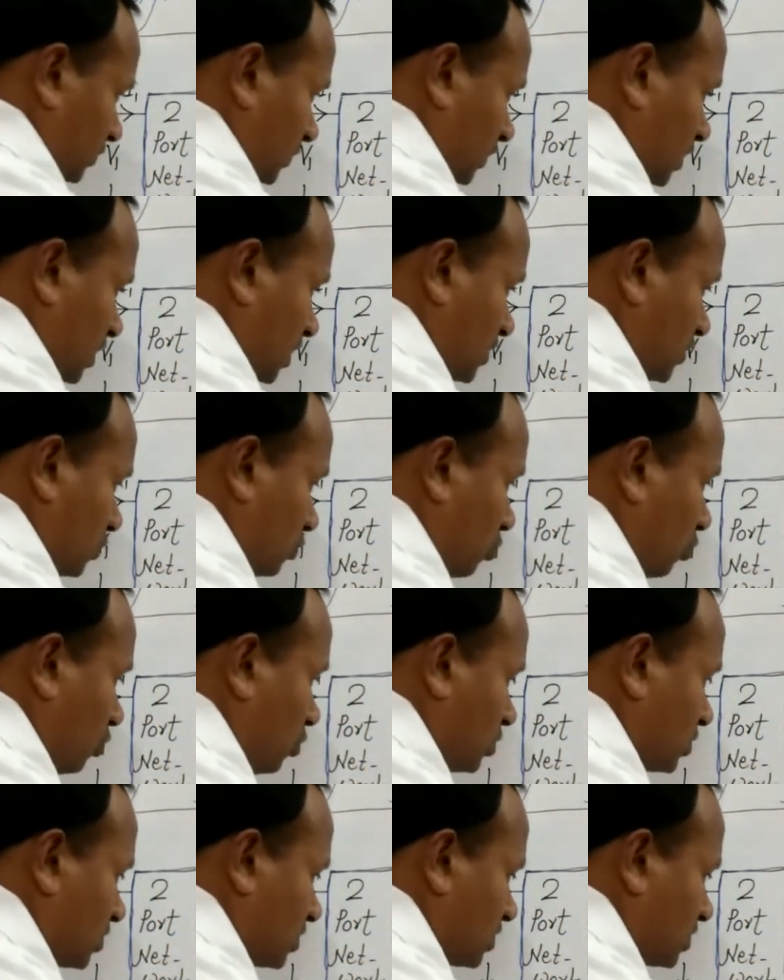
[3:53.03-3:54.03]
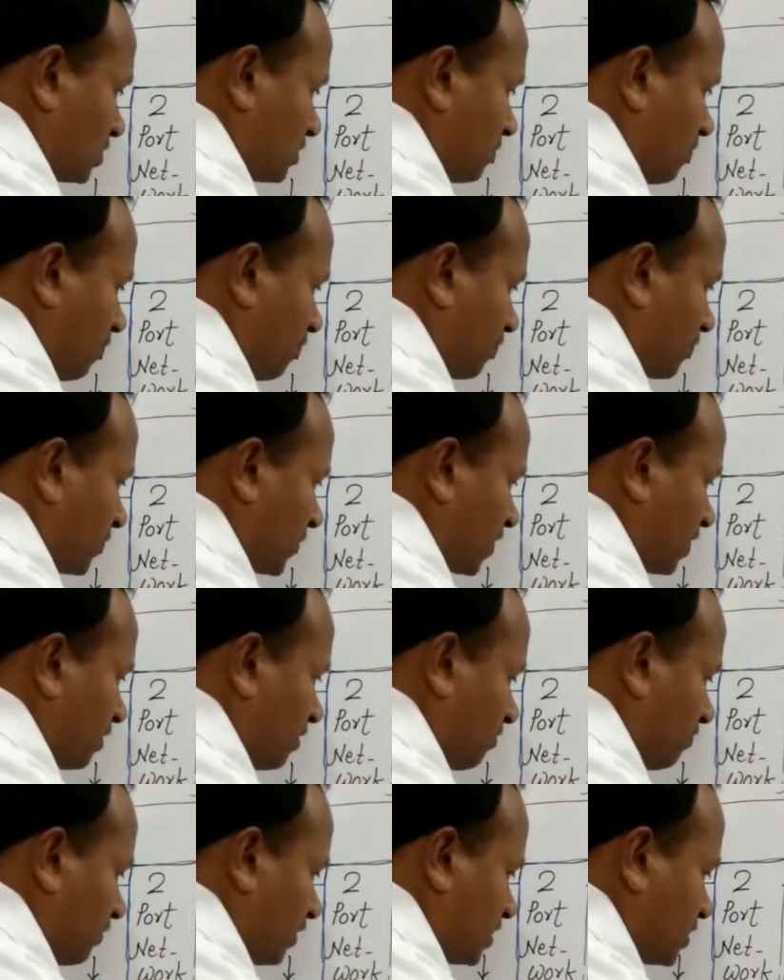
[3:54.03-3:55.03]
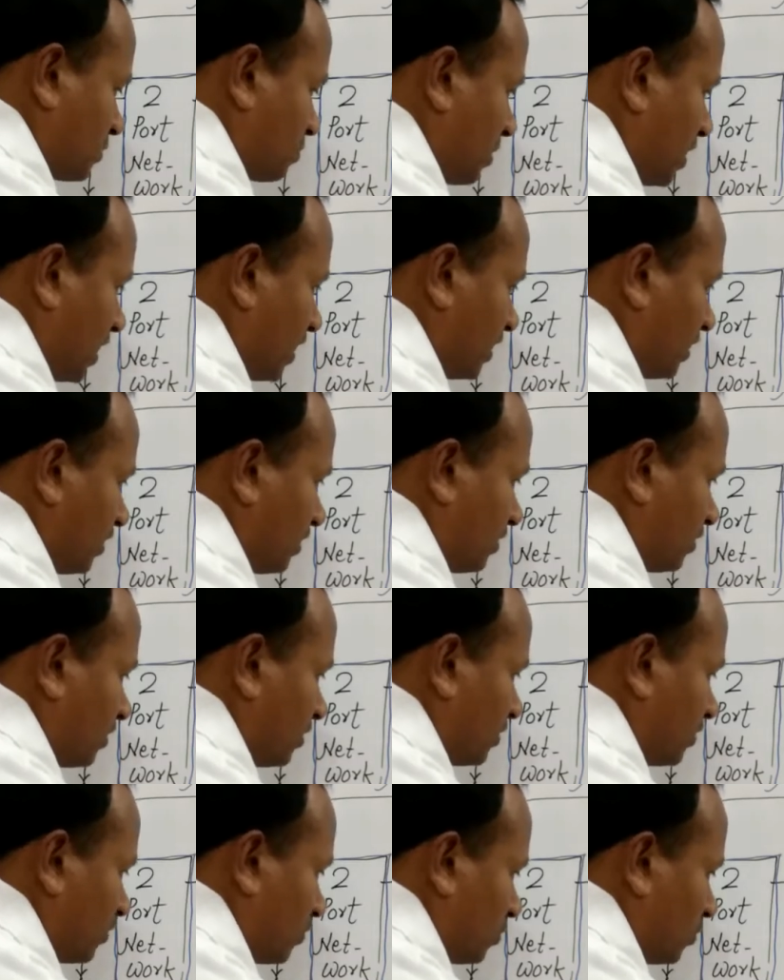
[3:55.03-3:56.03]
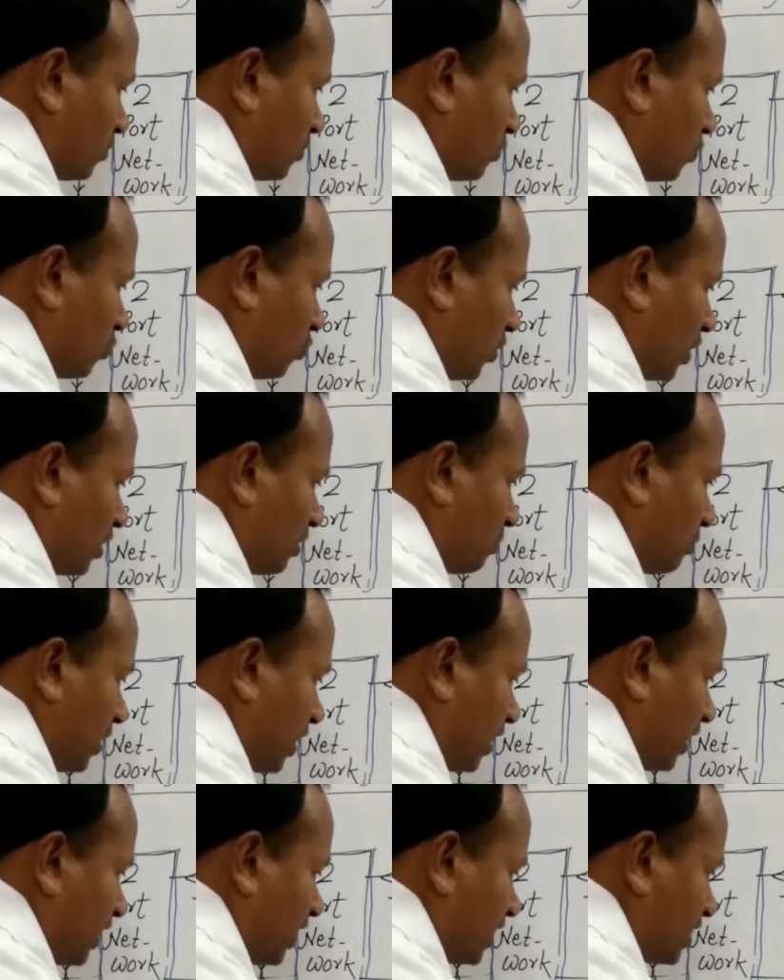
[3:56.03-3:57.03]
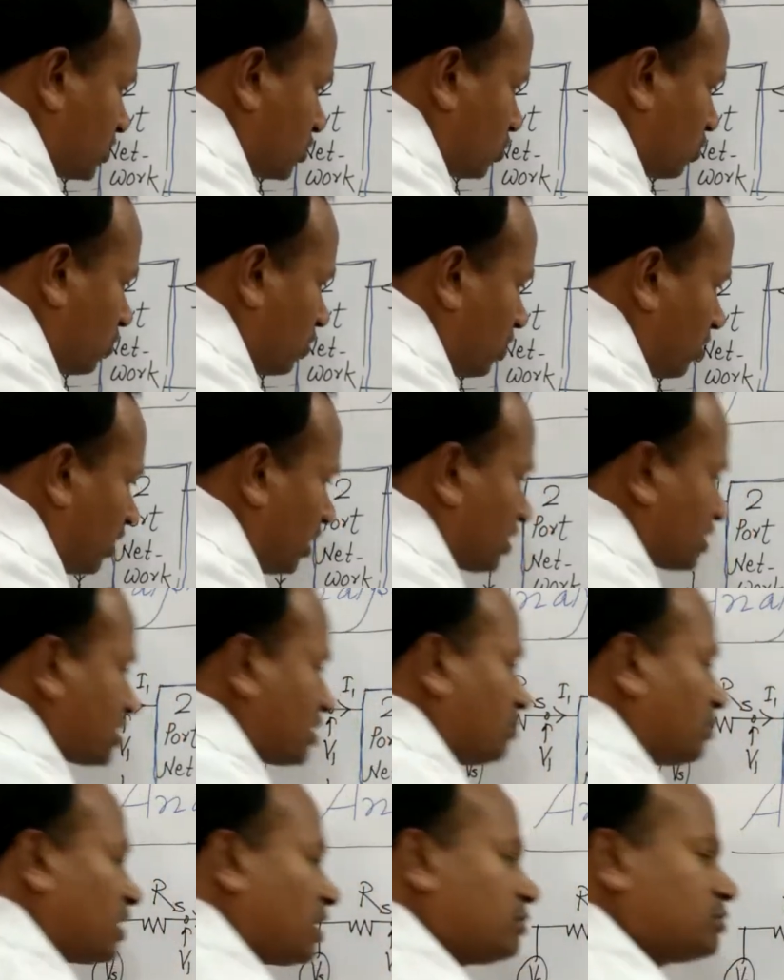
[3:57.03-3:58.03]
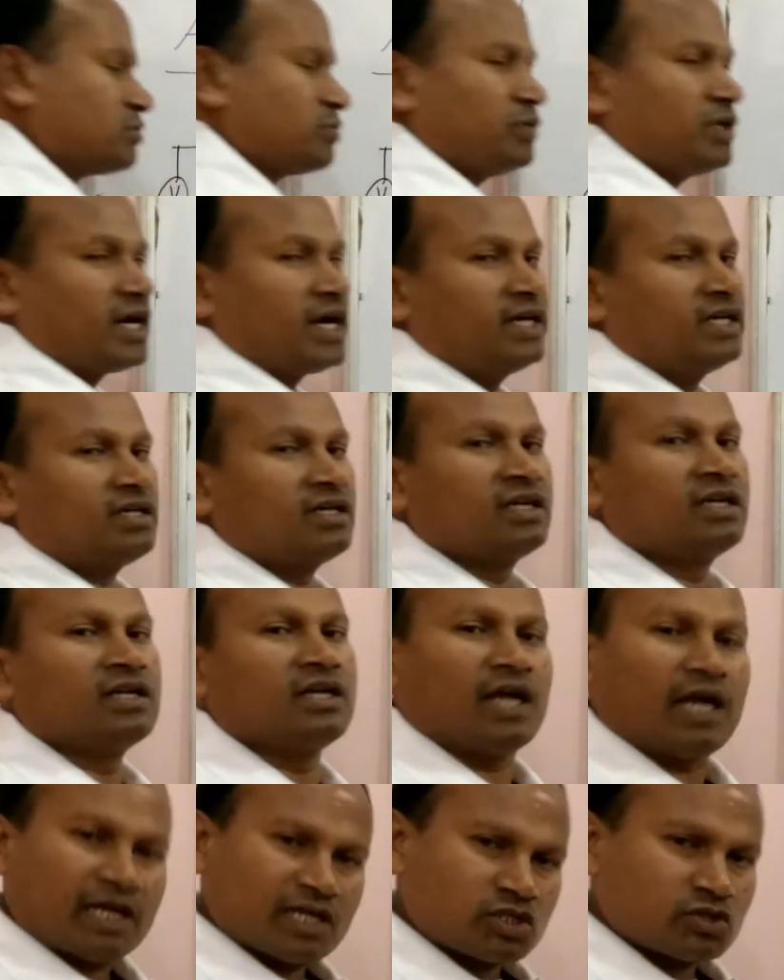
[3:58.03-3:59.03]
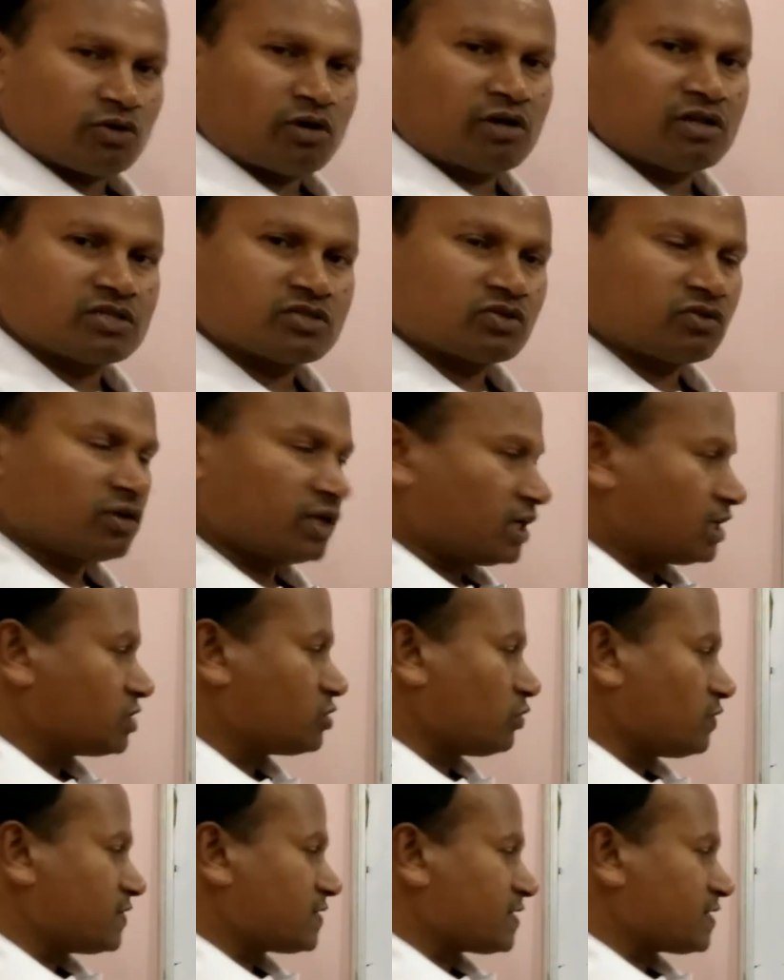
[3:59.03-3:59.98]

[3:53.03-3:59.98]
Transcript: This goes, first part 1 by HO, or sometimes we write HO also. HO is